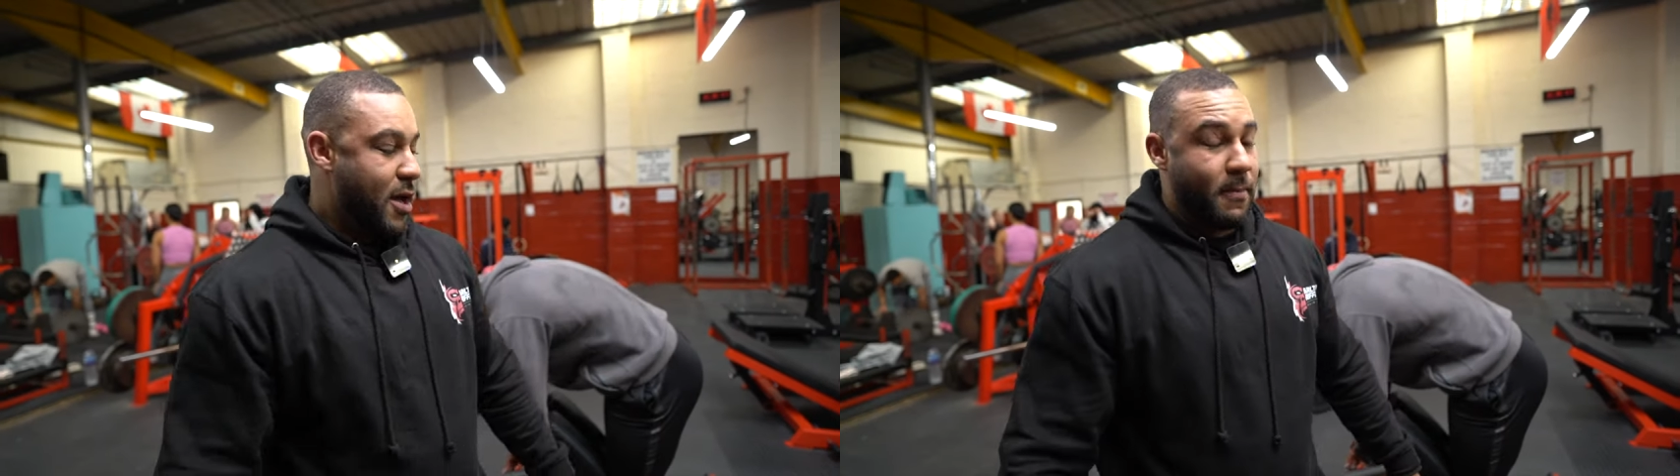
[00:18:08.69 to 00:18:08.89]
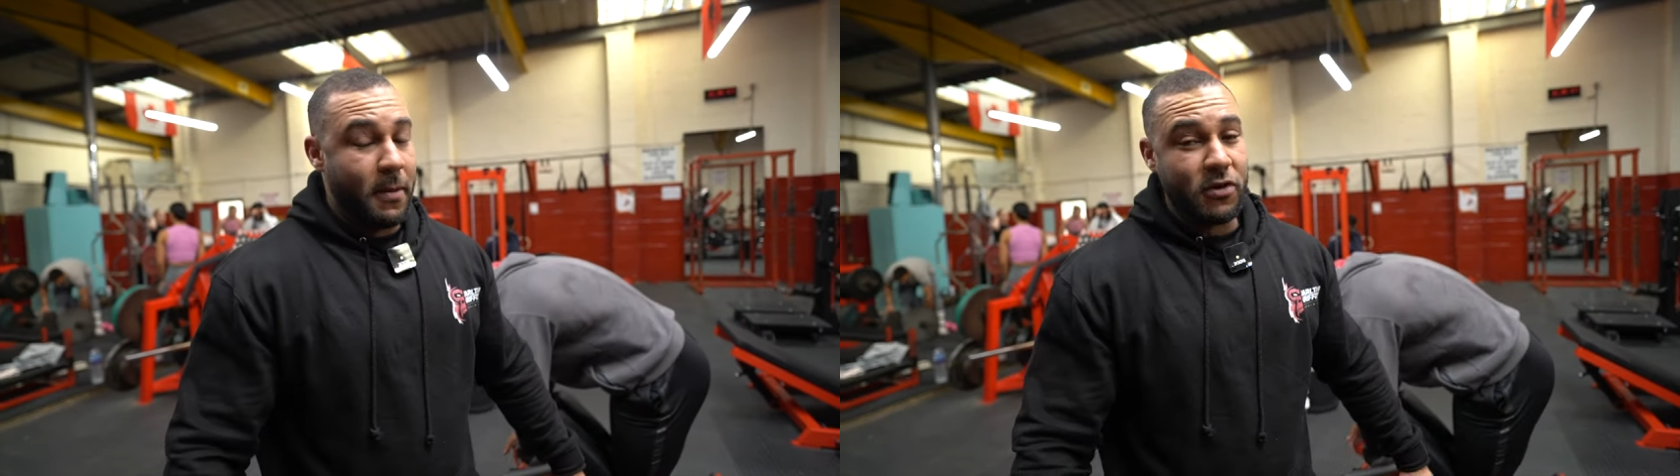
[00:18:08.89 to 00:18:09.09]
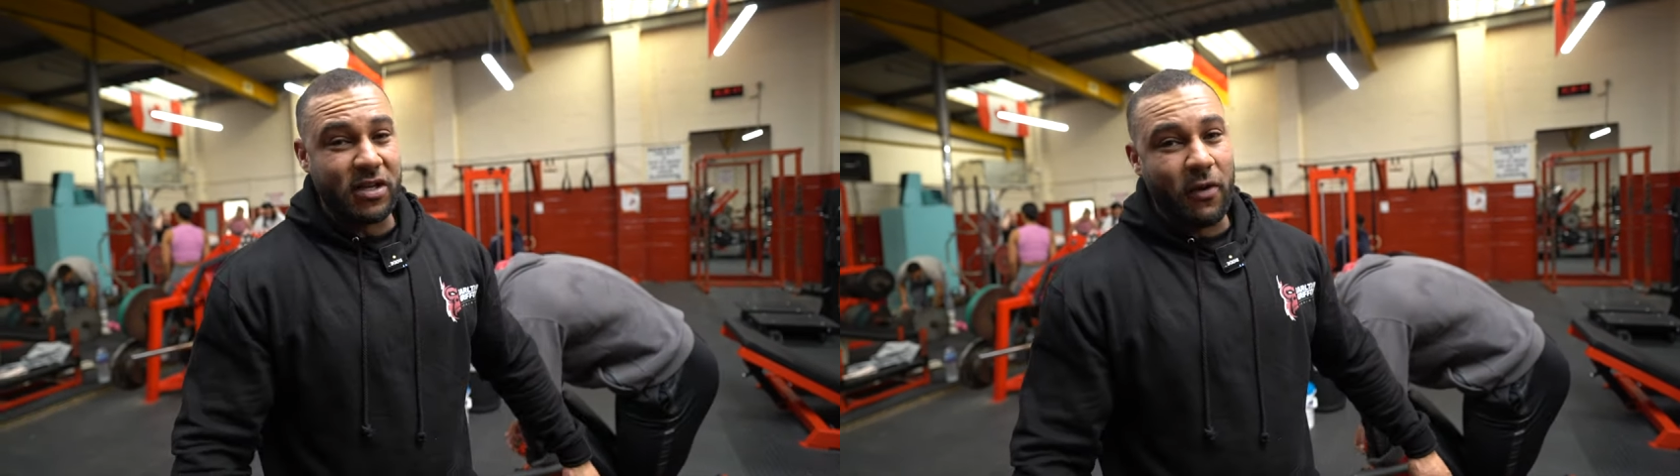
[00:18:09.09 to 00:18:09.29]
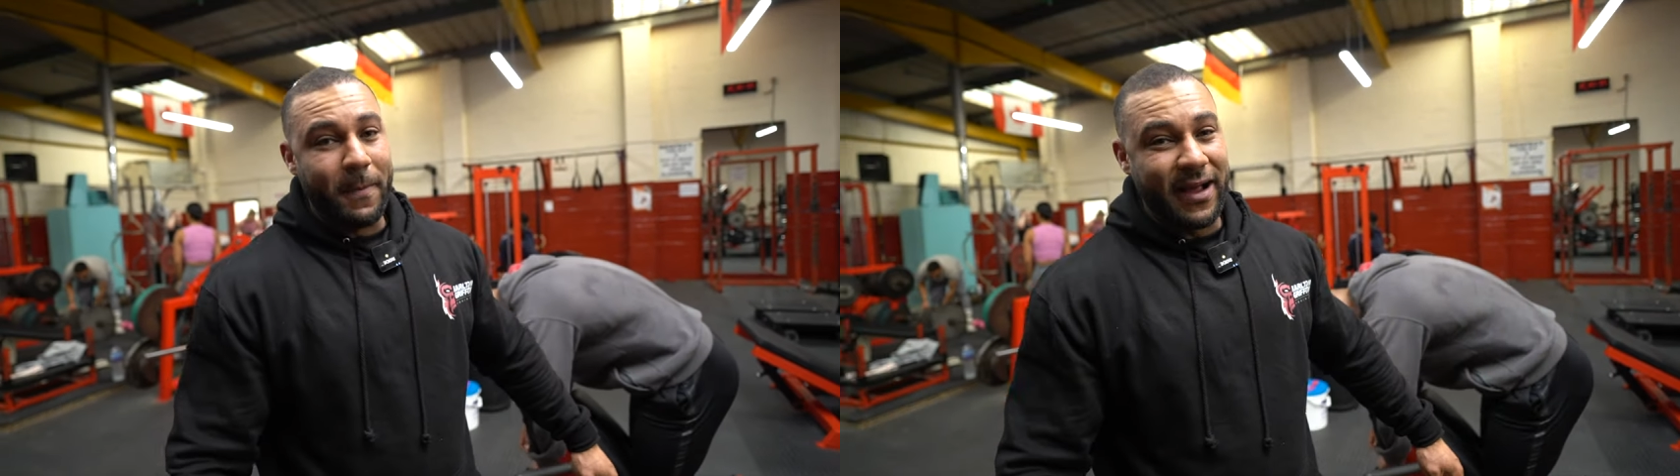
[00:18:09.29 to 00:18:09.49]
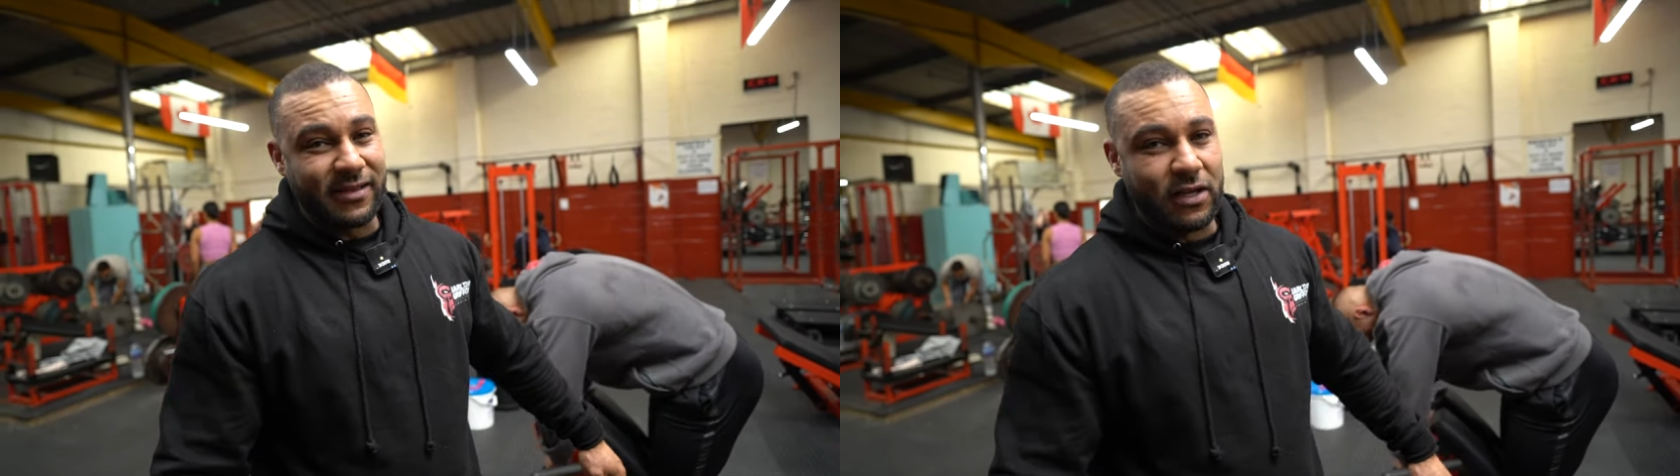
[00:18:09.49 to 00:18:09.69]
People use this for
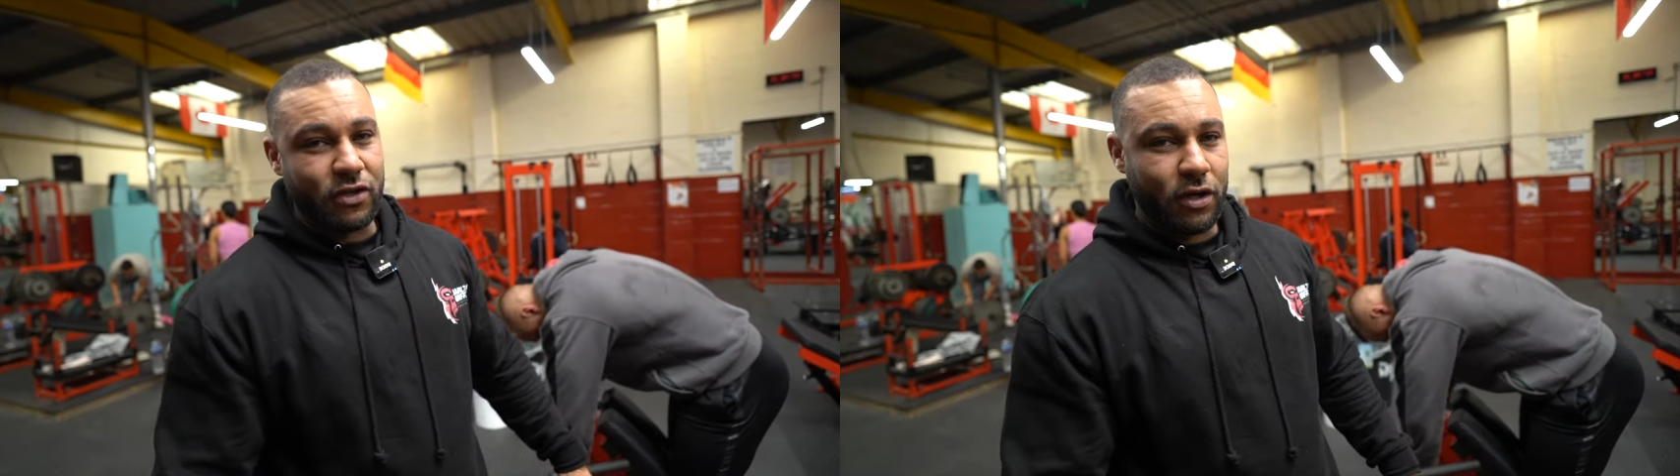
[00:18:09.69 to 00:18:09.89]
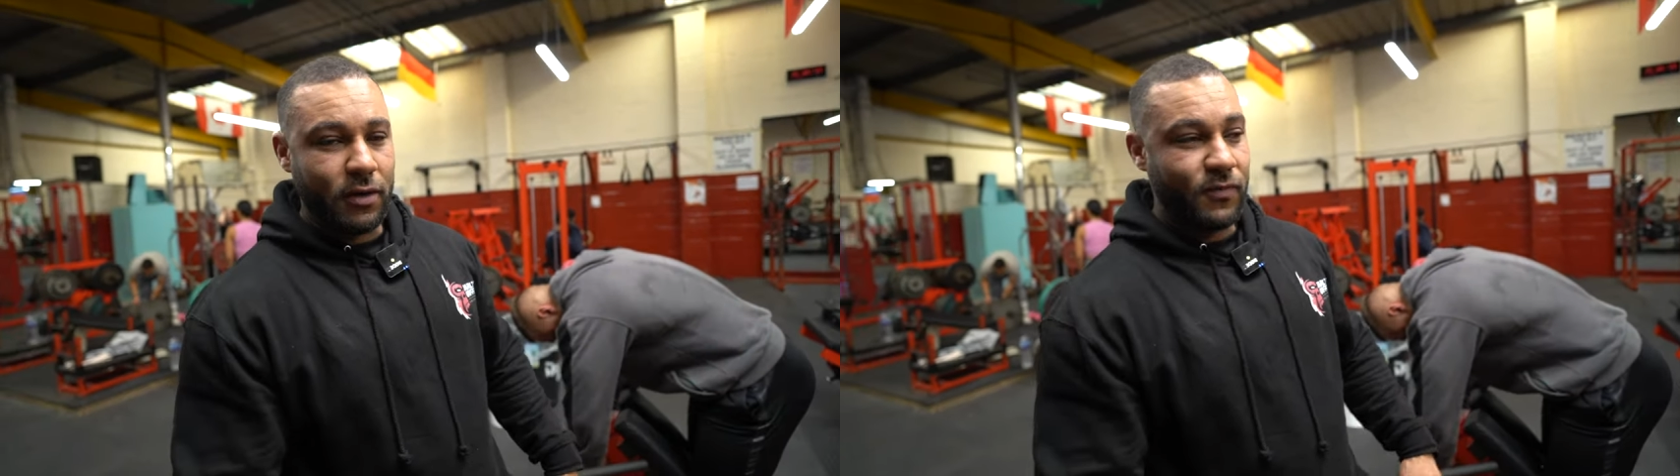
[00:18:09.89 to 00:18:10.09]
back extension